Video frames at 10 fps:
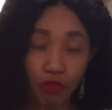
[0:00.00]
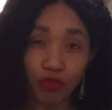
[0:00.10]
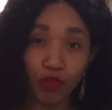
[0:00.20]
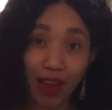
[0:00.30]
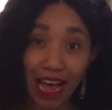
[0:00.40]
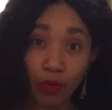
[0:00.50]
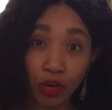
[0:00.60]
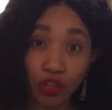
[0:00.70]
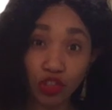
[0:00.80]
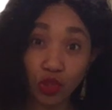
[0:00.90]

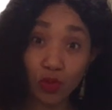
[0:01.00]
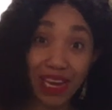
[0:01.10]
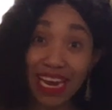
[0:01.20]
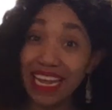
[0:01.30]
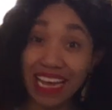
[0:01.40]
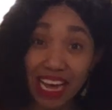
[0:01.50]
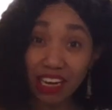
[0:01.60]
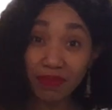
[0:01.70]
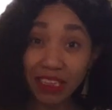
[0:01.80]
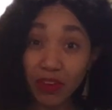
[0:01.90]
flour to any
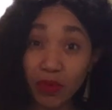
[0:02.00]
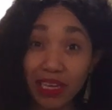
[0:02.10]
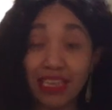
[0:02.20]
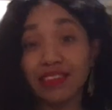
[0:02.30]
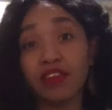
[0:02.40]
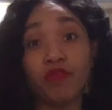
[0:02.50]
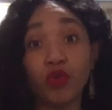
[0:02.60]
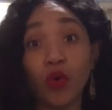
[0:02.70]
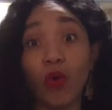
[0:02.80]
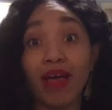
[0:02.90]
kind of liquid is if
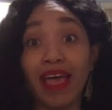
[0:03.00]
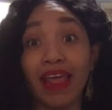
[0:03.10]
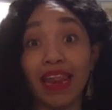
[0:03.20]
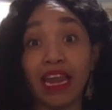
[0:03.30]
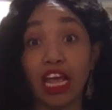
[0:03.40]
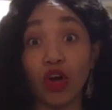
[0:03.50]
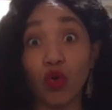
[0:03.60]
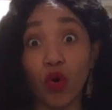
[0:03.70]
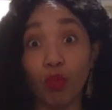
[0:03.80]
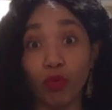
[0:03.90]
you go ahead and
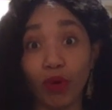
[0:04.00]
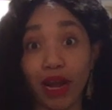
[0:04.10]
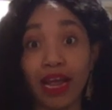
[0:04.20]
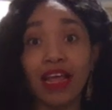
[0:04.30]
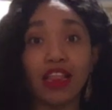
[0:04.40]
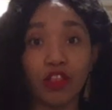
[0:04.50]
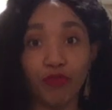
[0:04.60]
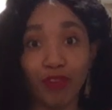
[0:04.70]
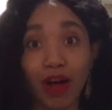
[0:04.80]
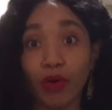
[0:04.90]
incorporate the
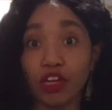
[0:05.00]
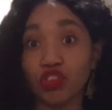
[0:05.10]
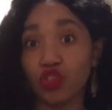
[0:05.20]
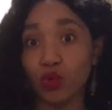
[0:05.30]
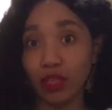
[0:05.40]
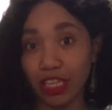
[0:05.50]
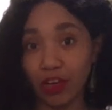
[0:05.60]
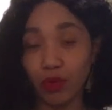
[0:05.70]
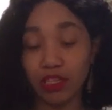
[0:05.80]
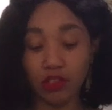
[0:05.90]
flour into a
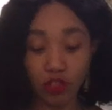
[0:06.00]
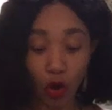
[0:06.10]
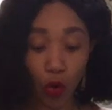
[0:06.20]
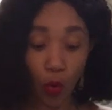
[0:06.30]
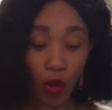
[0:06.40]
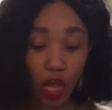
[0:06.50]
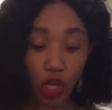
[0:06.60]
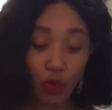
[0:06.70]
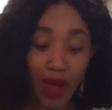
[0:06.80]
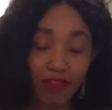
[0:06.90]
liquid. So
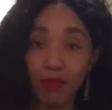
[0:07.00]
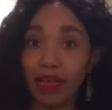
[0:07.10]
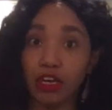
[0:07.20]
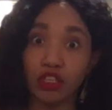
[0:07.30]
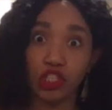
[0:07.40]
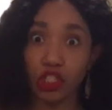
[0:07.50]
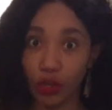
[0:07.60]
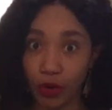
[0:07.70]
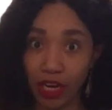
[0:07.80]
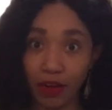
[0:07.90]
you would have to make a
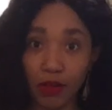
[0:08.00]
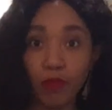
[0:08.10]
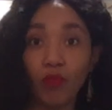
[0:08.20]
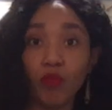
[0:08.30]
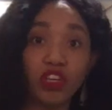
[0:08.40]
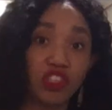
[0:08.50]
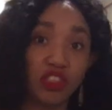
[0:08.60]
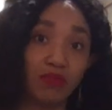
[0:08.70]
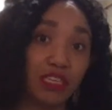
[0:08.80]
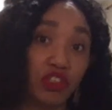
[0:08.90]
slurry, which
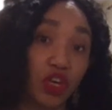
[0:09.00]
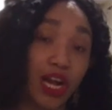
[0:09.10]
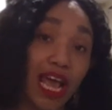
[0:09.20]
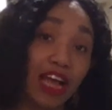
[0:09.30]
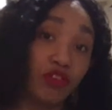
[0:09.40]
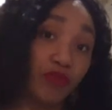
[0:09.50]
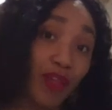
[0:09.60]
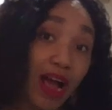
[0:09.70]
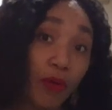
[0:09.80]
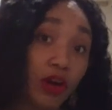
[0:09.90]
just means you're going to add your
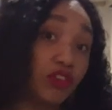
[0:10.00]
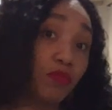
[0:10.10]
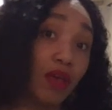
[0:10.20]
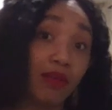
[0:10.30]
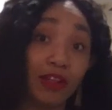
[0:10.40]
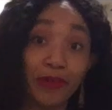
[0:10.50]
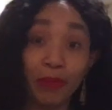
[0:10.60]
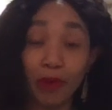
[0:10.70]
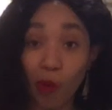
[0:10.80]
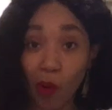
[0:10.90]
flour to maybe a
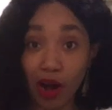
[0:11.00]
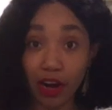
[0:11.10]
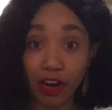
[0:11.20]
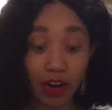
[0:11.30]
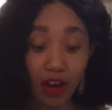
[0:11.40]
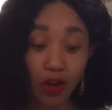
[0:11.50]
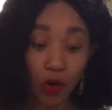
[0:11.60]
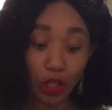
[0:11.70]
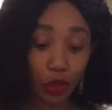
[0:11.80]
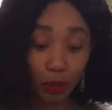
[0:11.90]
little bit of water
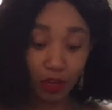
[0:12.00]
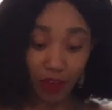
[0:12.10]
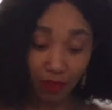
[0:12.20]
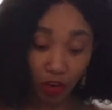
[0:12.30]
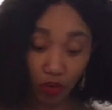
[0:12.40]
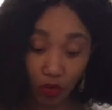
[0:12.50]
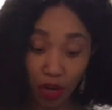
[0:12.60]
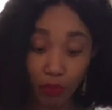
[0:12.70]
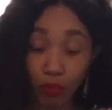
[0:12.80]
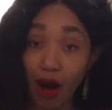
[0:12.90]
or a little bit of heavy
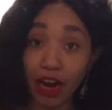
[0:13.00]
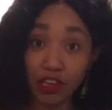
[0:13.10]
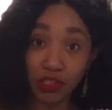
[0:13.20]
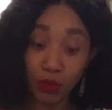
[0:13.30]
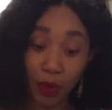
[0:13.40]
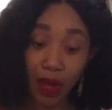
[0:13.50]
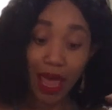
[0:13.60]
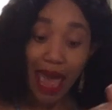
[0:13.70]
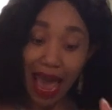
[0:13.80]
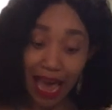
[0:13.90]
cream prior to
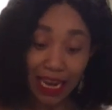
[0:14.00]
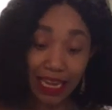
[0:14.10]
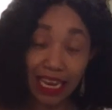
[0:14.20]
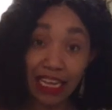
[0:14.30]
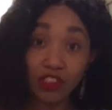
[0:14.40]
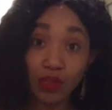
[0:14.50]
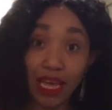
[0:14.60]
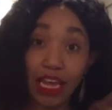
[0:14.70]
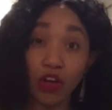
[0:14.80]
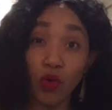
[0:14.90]
adding it in, so that